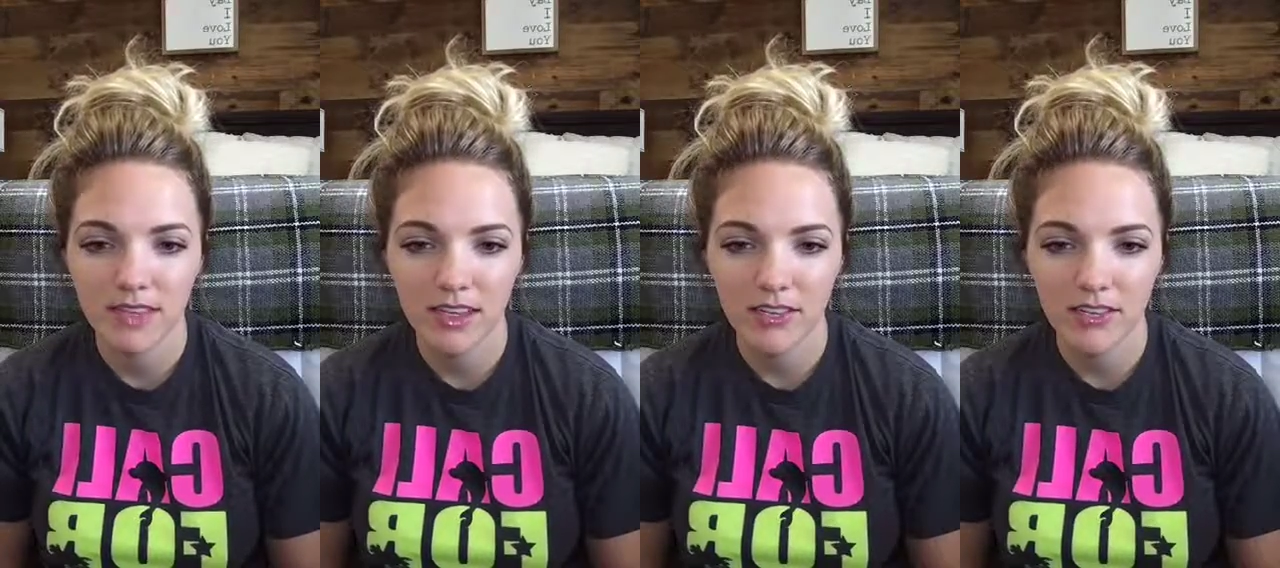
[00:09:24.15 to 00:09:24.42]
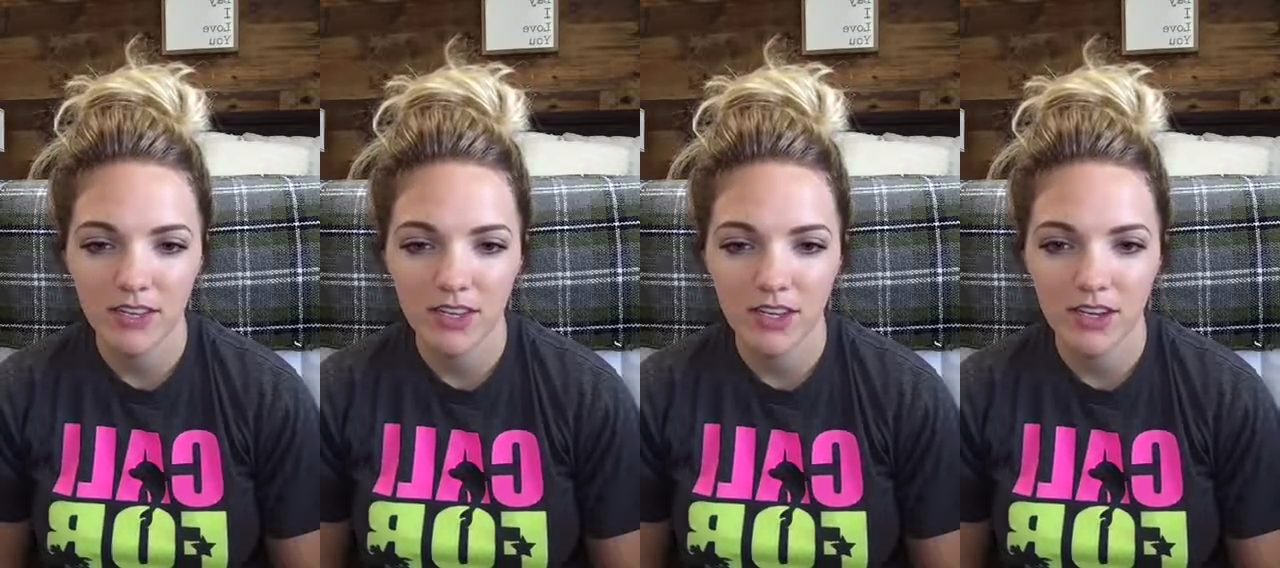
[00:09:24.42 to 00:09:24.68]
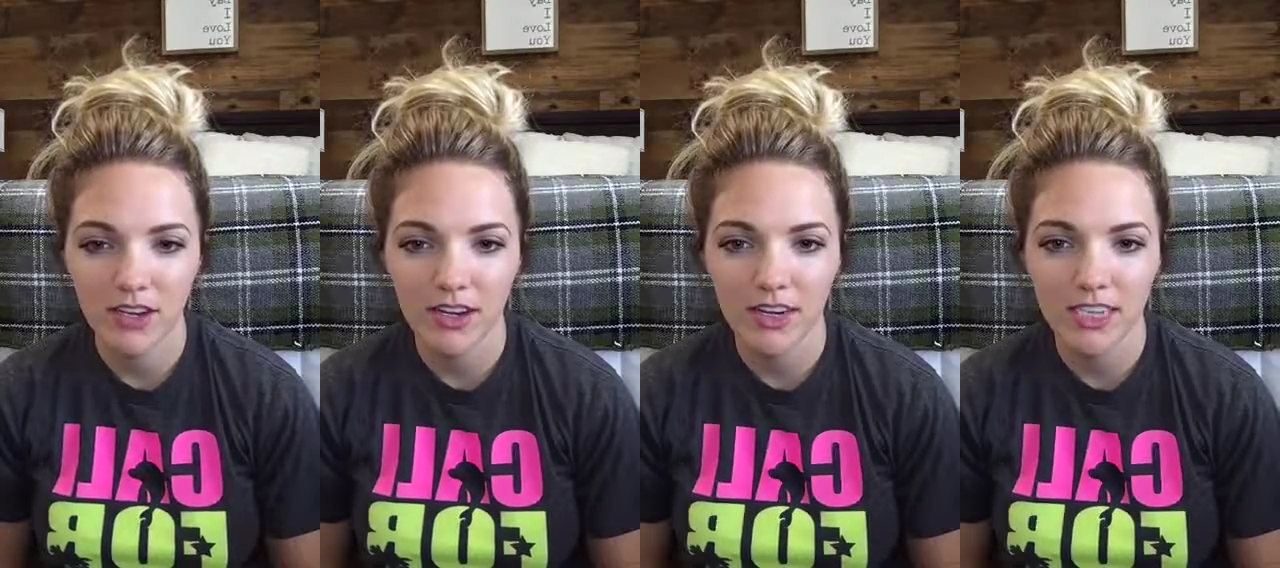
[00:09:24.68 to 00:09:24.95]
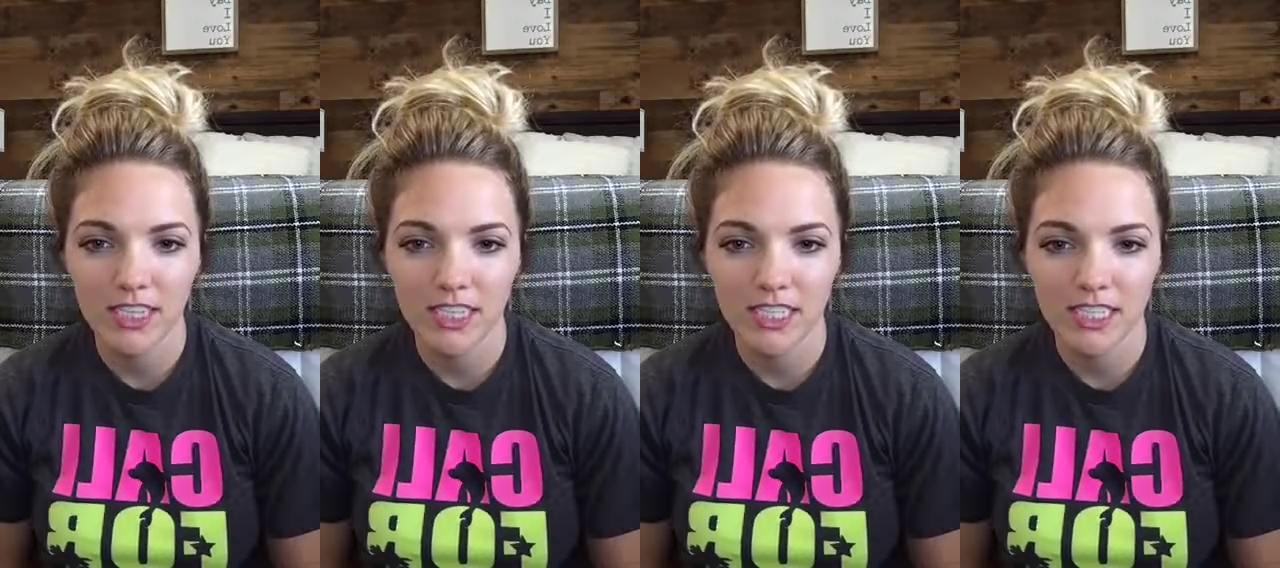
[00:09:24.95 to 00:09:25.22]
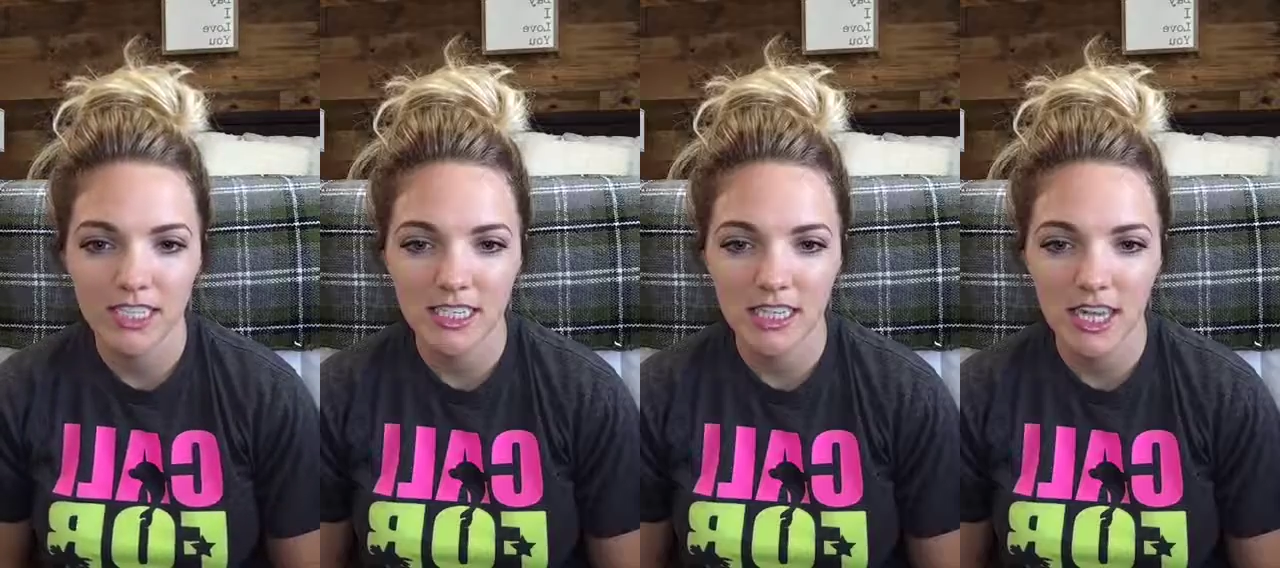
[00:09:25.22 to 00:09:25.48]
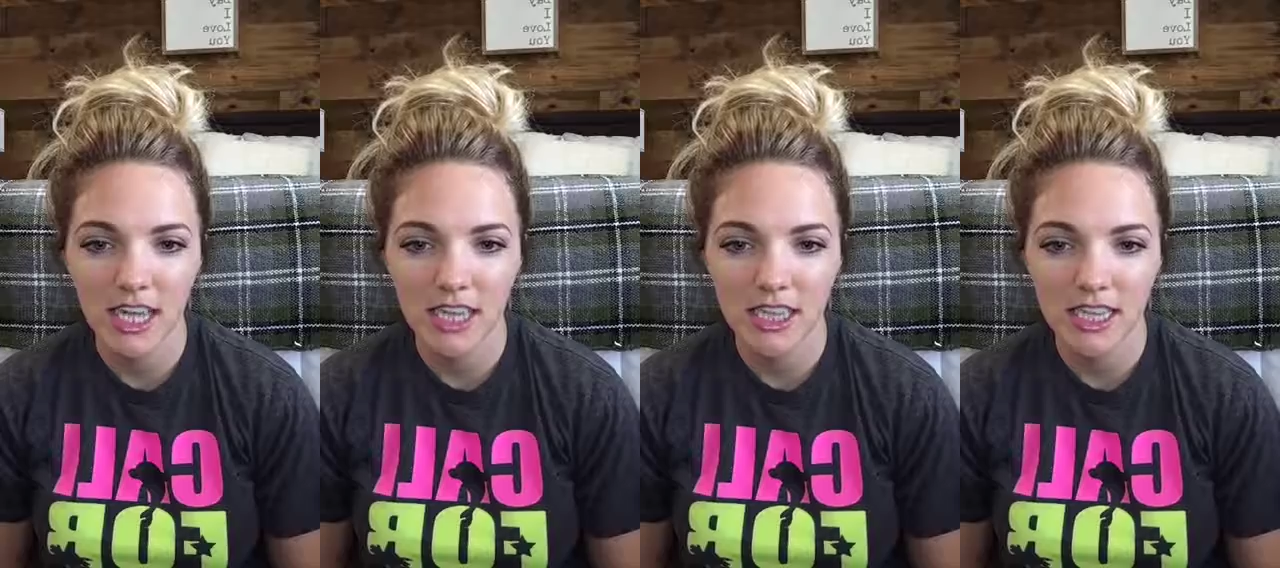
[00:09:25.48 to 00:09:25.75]
if you're interested in
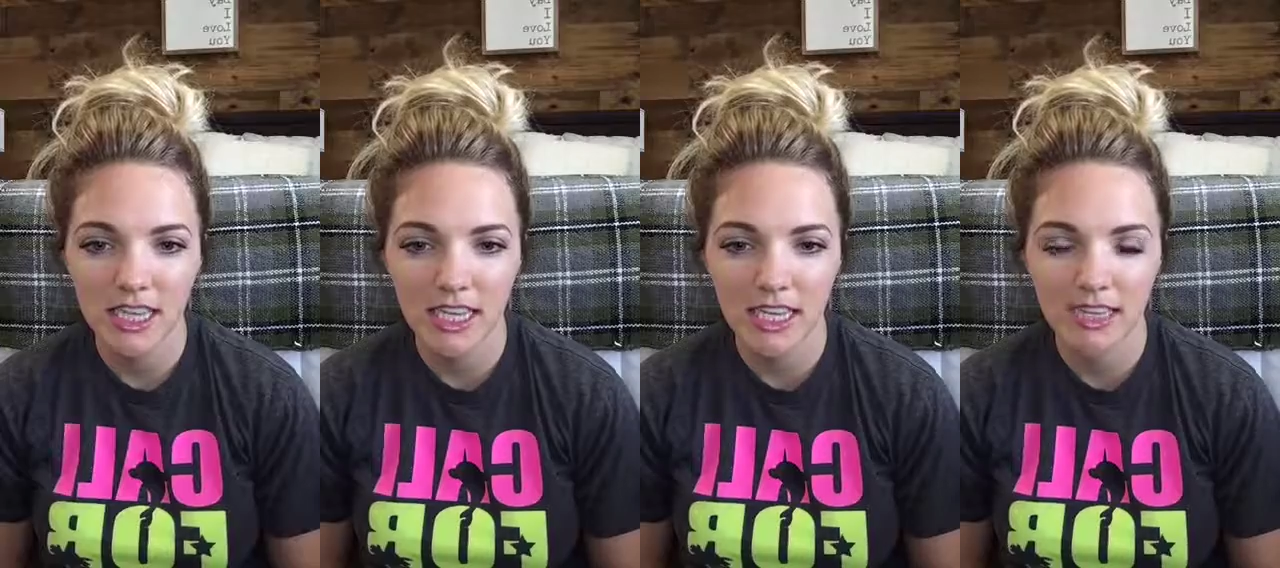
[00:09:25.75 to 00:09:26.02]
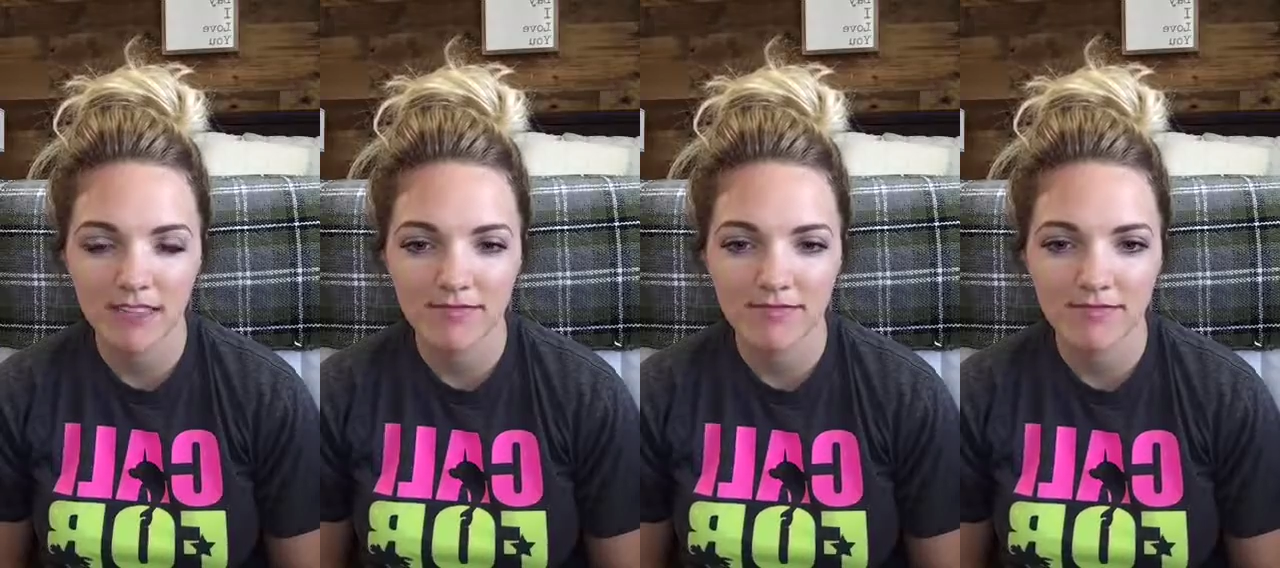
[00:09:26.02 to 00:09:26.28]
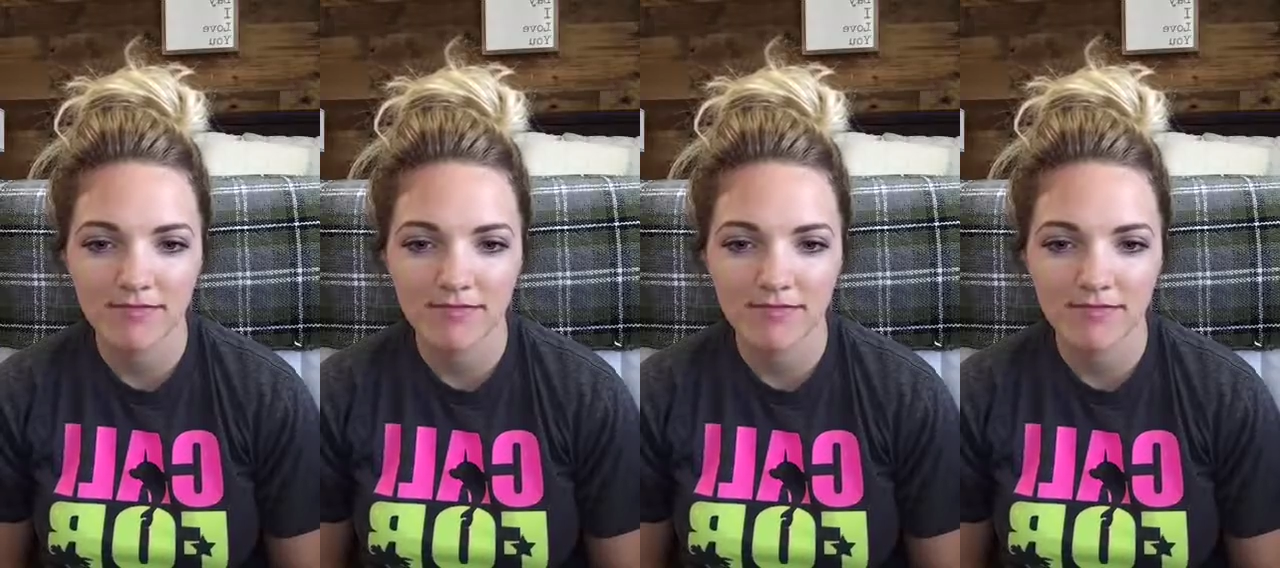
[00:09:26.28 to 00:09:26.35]
healthy